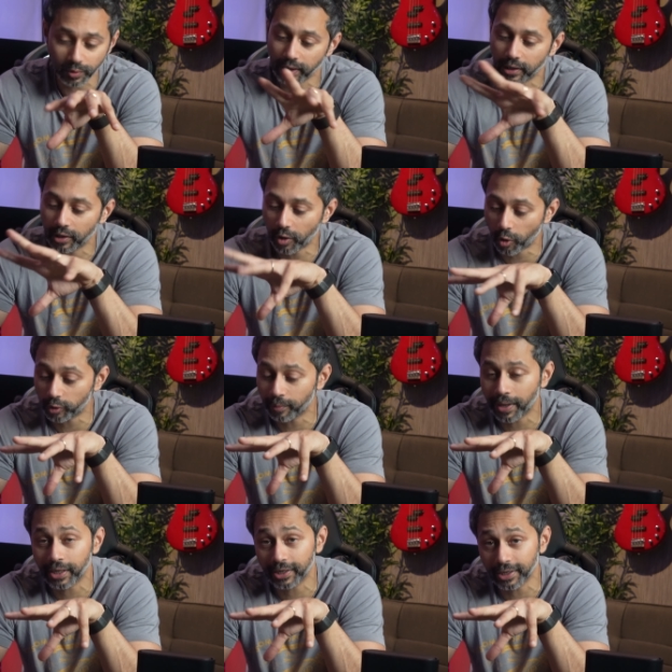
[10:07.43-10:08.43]
and it'll
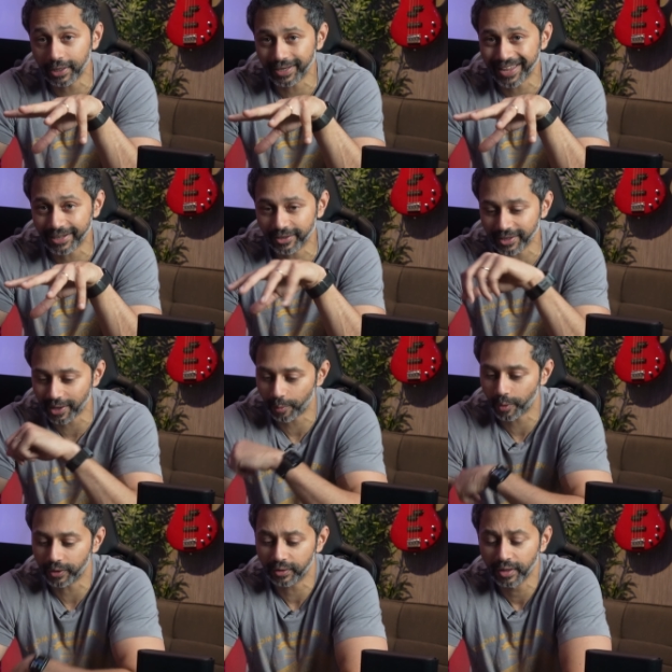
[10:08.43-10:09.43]
automatically connect to that
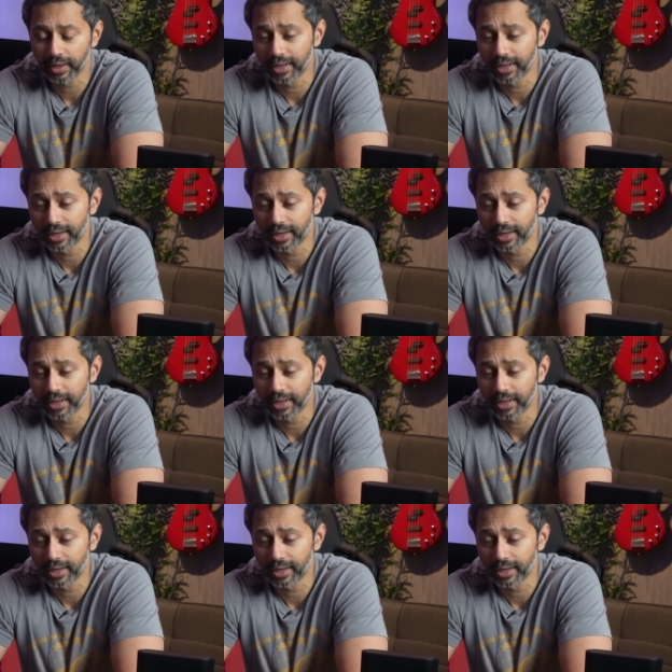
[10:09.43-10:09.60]
one.